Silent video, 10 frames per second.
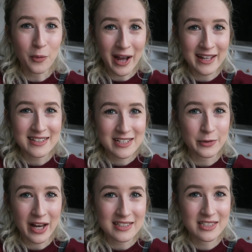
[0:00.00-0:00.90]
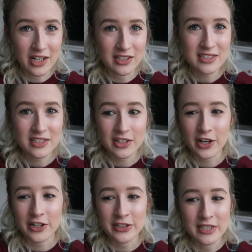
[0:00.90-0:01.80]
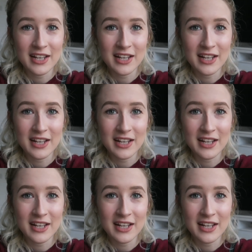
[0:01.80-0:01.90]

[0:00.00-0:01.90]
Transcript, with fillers: away until that's done so